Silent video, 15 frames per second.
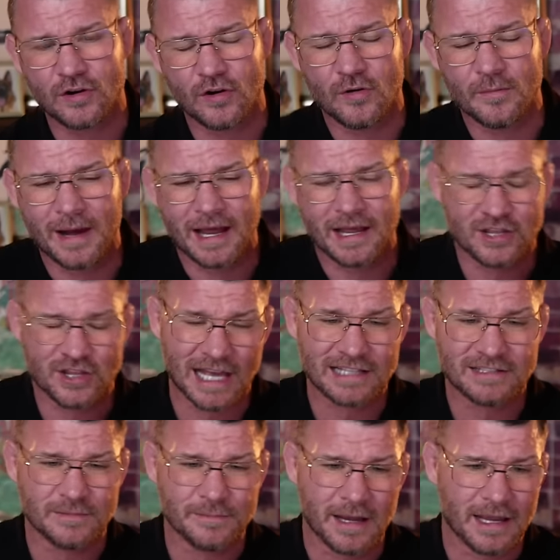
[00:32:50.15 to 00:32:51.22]
all my, it
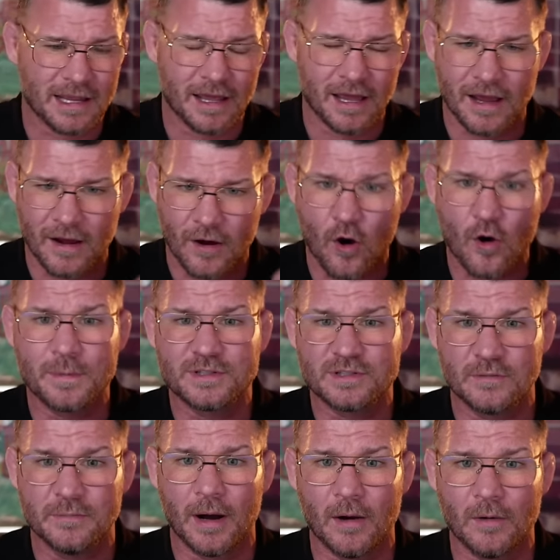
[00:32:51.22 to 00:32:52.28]
shattered my uh, orbital
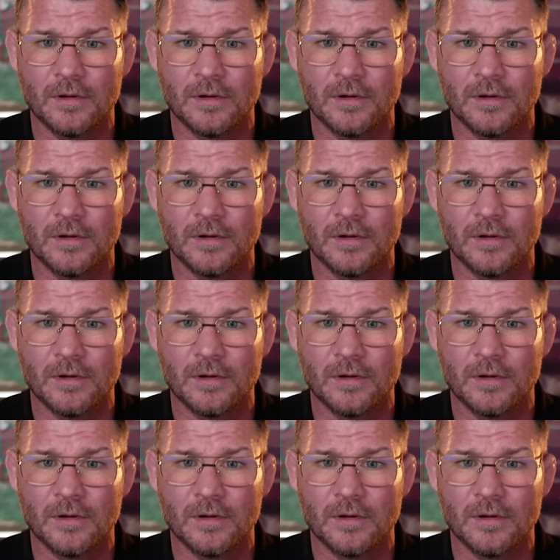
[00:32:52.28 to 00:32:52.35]
bone.